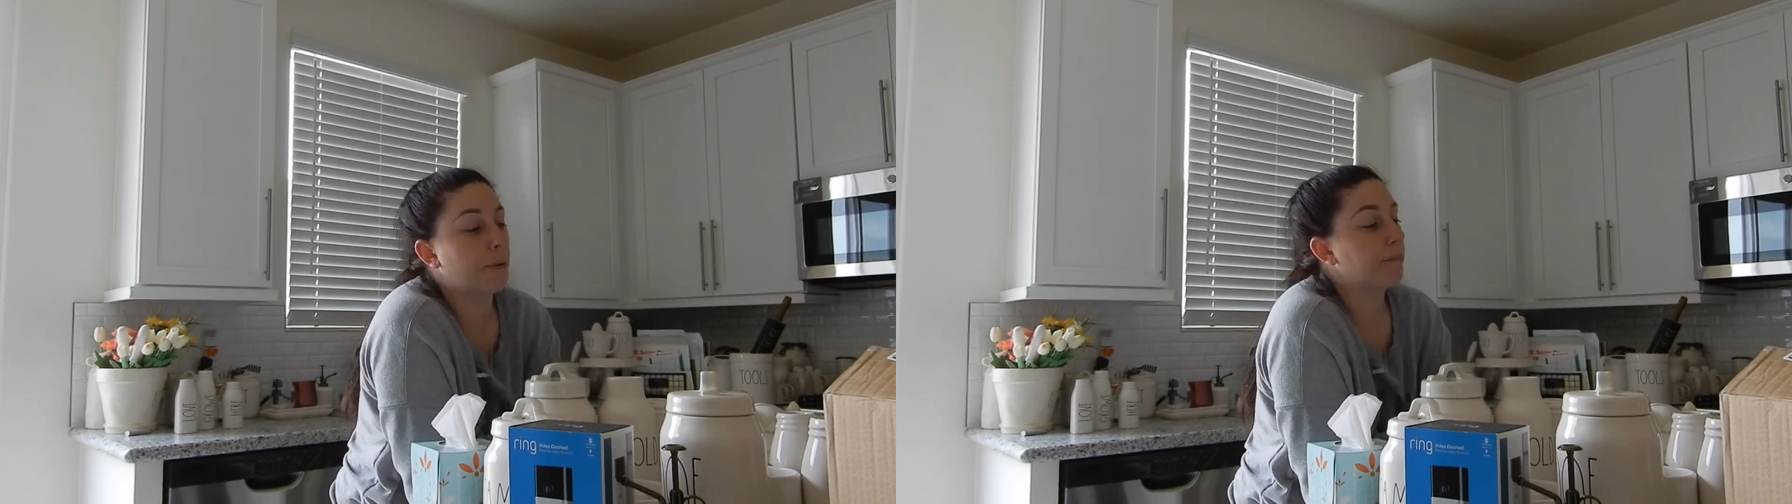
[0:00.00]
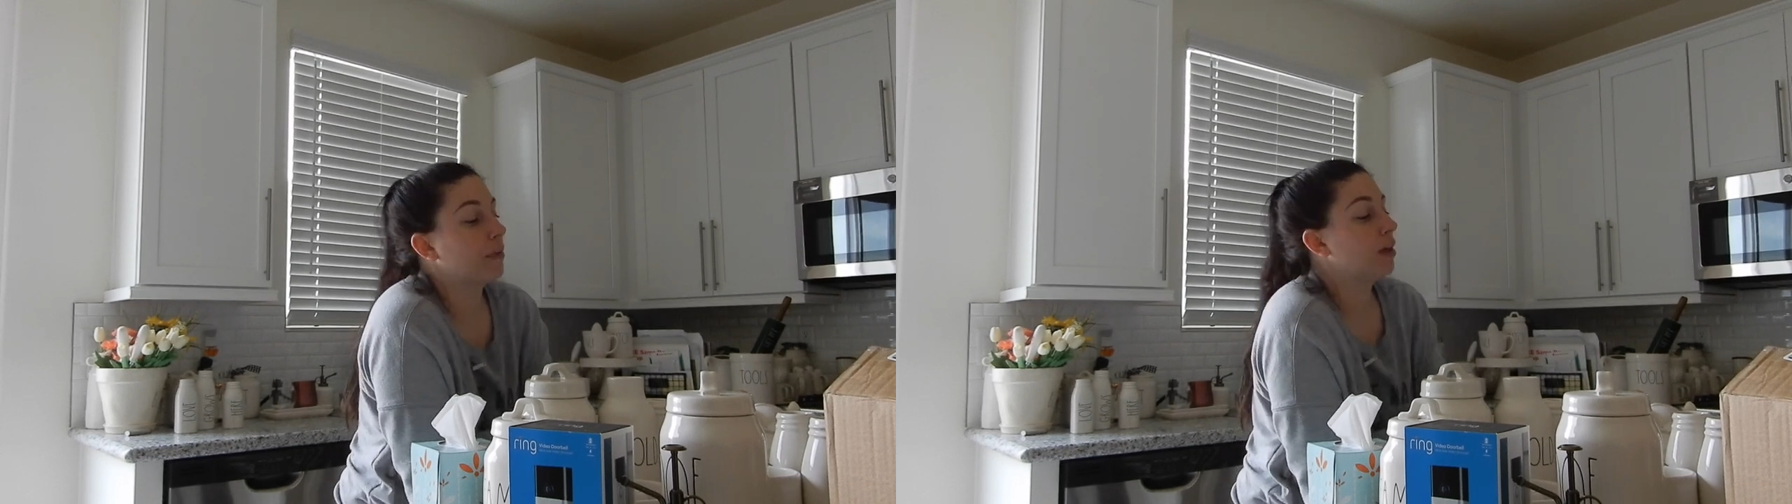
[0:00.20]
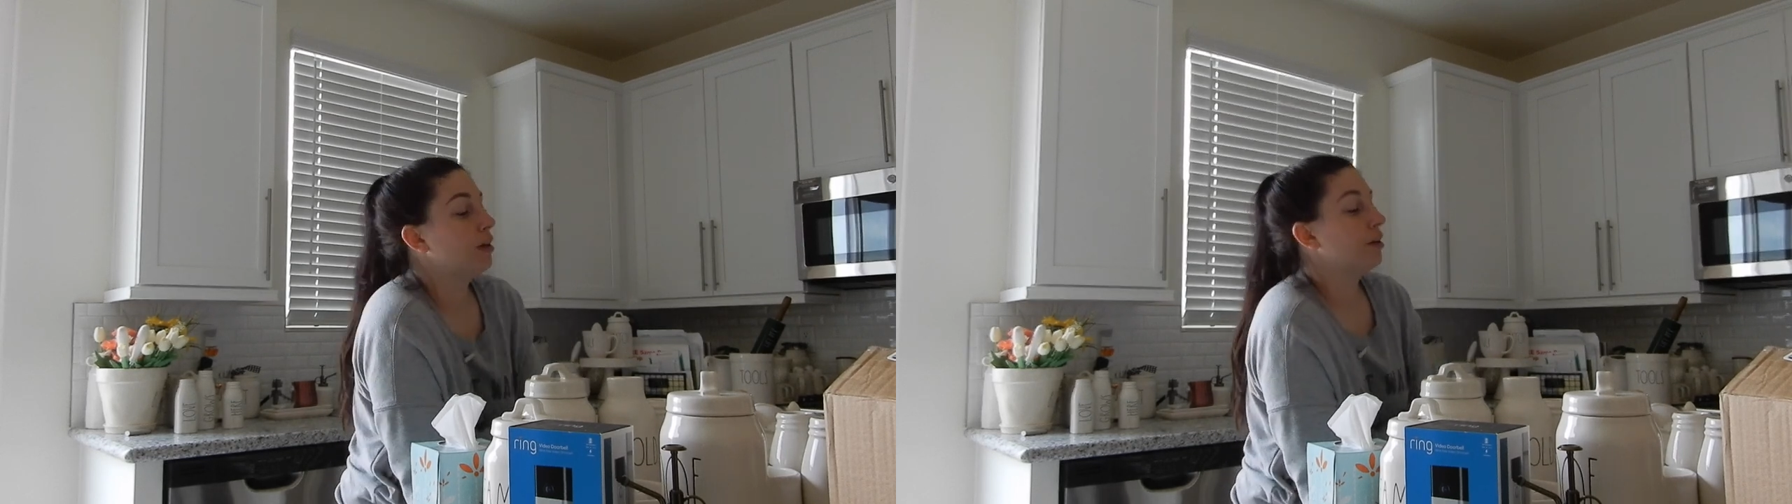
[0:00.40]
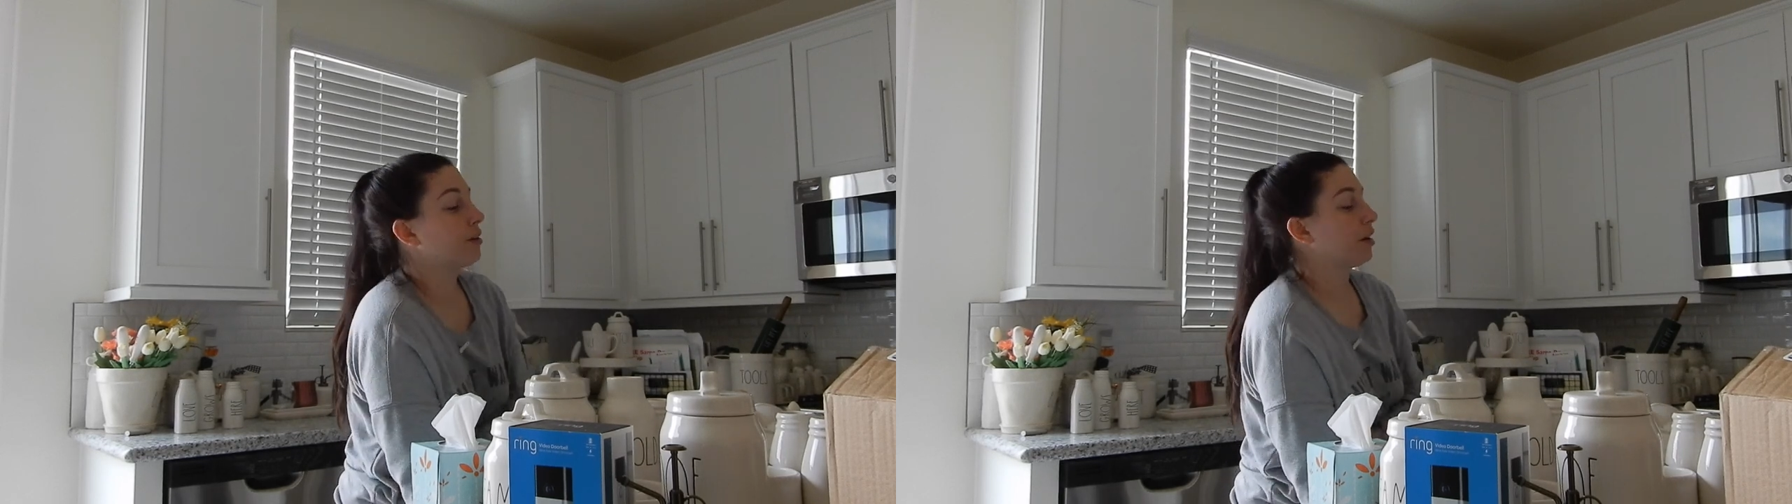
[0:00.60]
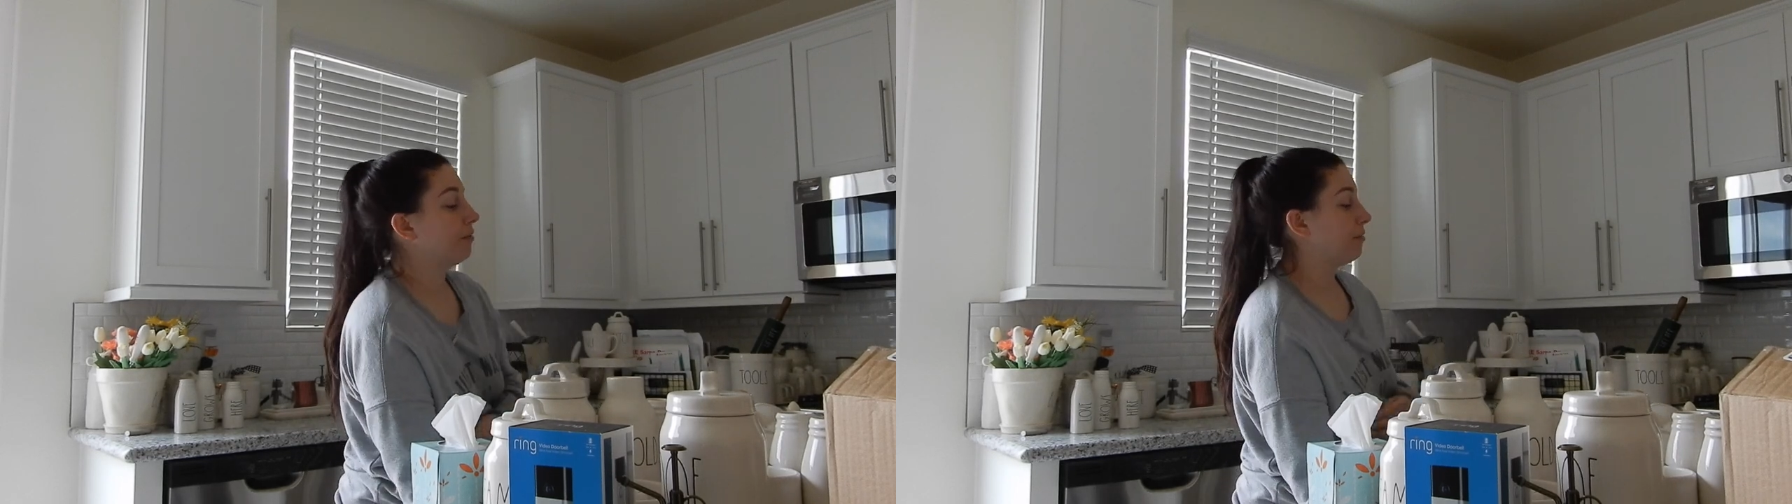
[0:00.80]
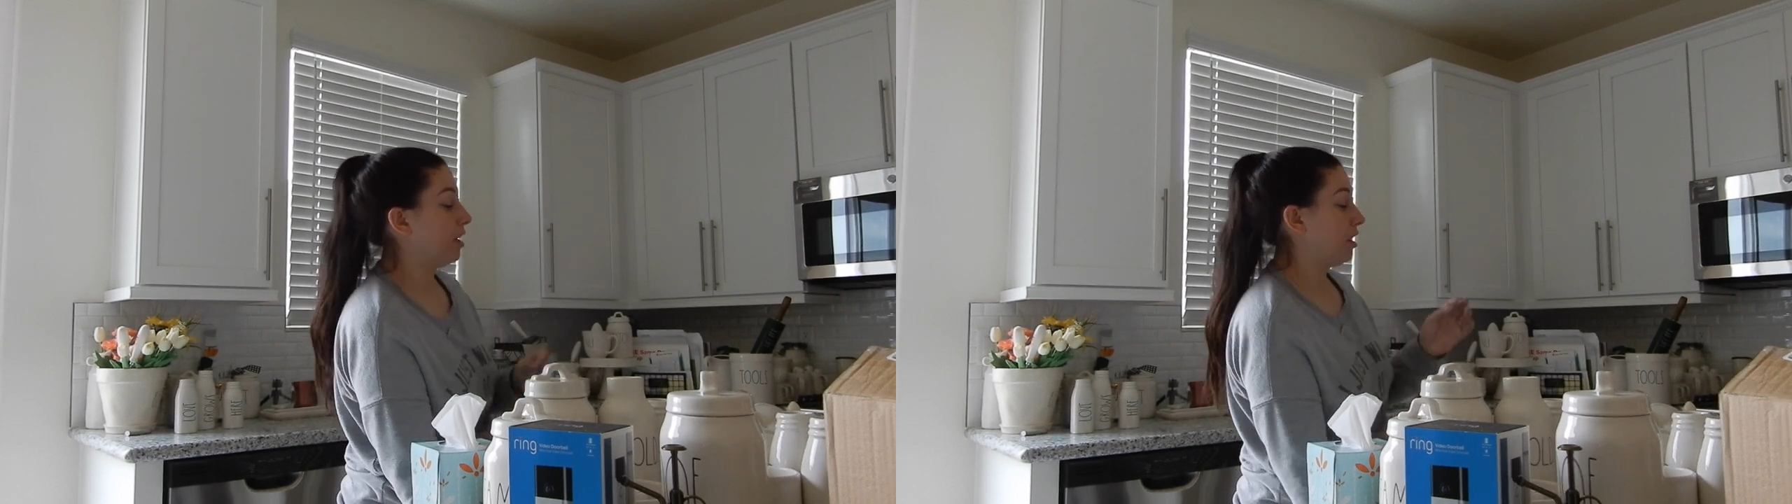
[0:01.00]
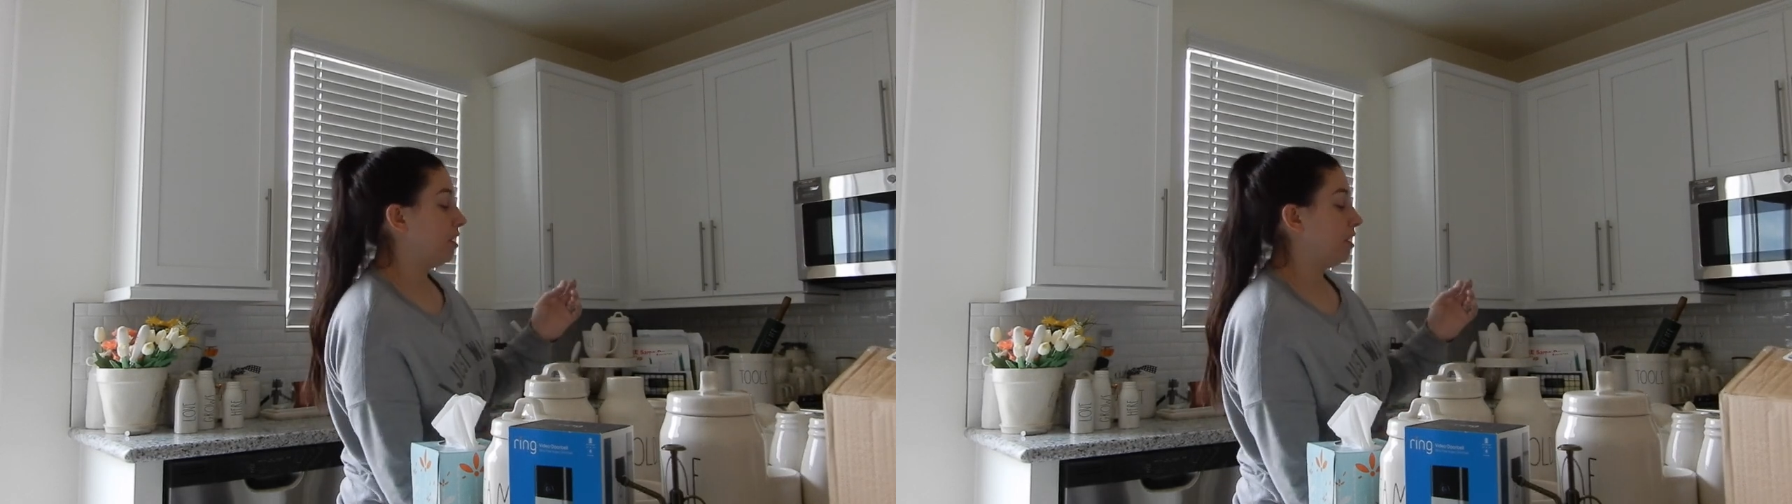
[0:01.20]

but okay.